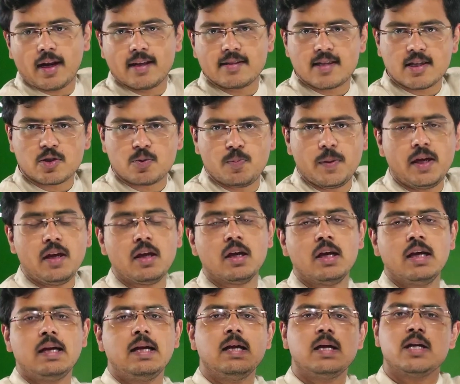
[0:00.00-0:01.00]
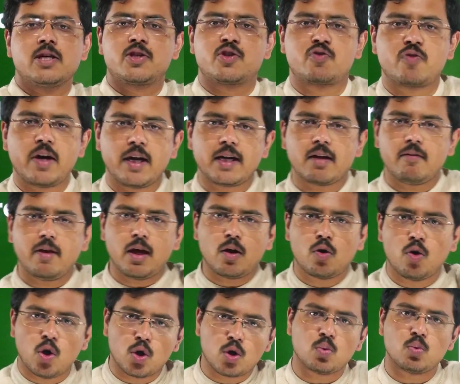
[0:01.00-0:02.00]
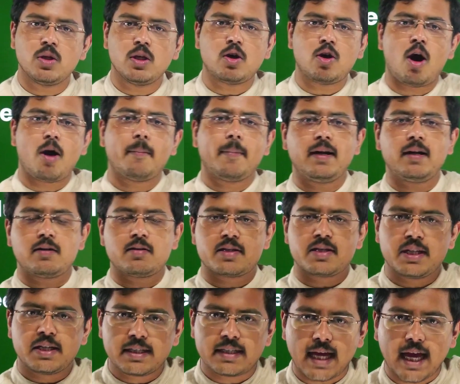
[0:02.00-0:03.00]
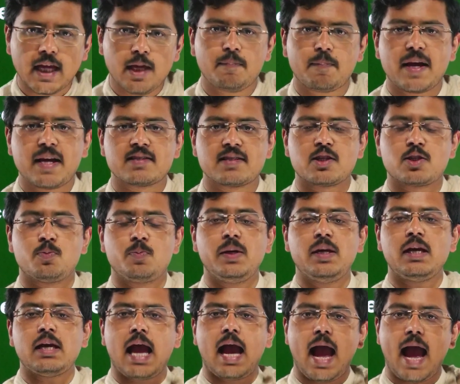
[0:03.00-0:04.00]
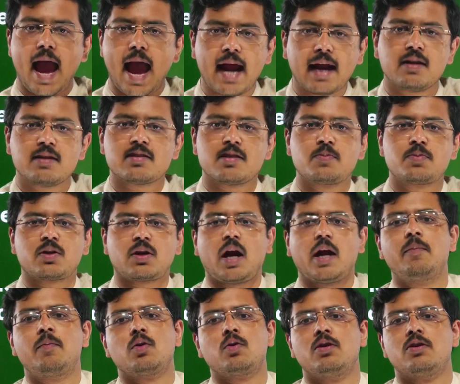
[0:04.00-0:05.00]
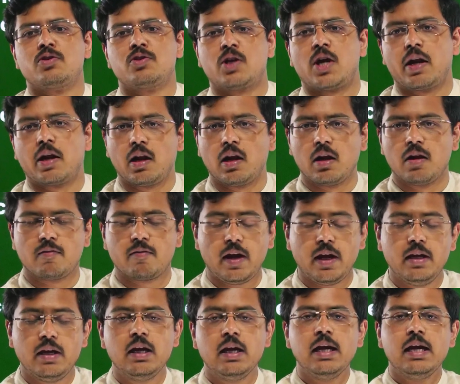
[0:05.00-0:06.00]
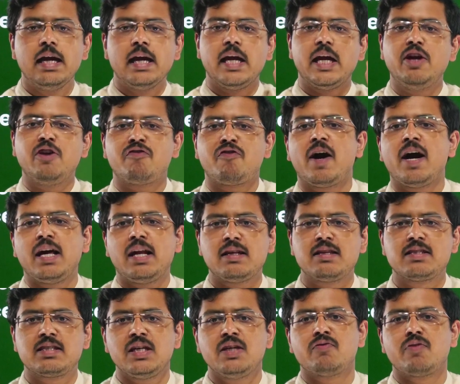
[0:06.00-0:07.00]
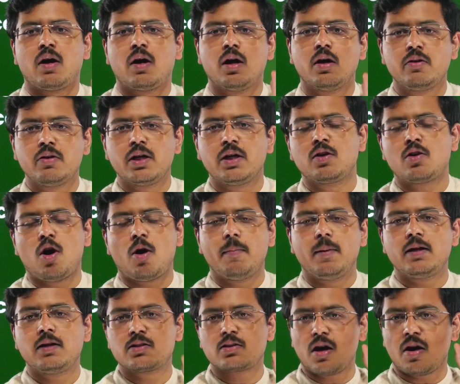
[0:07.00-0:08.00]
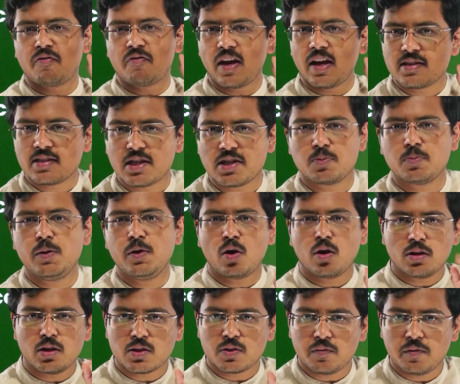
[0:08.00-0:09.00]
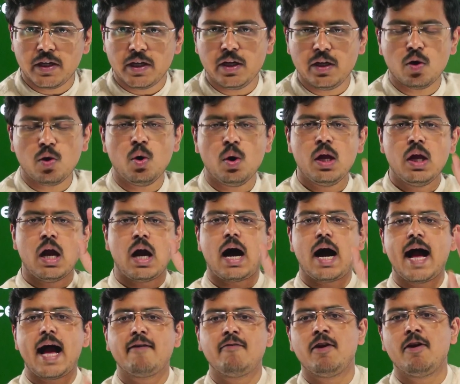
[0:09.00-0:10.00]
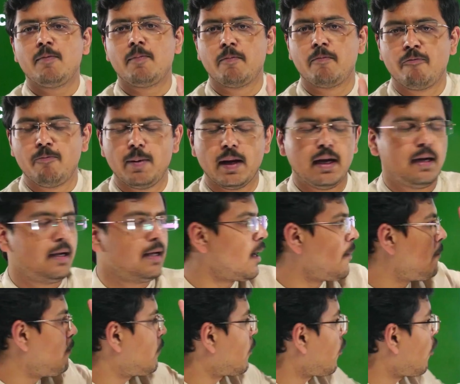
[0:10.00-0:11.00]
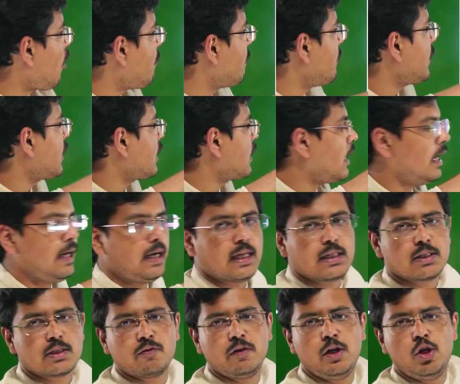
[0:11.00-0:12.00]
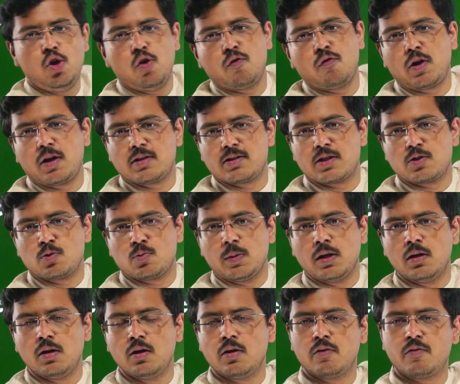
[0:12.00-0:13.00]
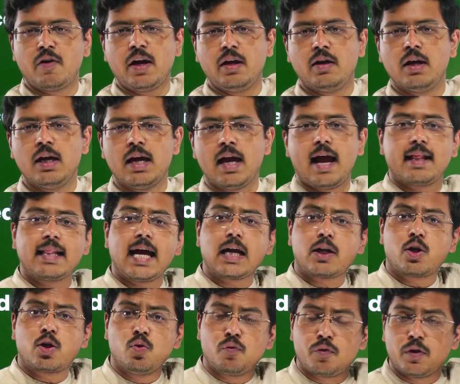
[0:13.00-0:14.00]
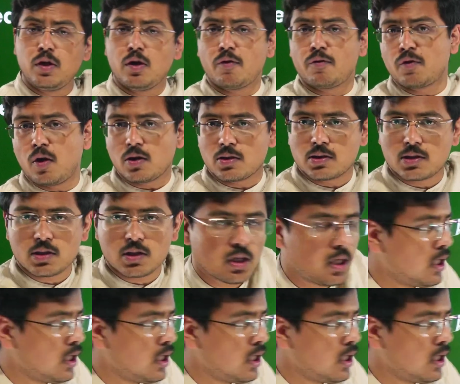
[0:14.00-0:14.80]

SSB, straight away go to the comments, type SSB and subscribe to this channel. Fine. If I receive 100 comments of SSB on this video, I will build a proper guidance video for SSB. Fine. And that too free of cost.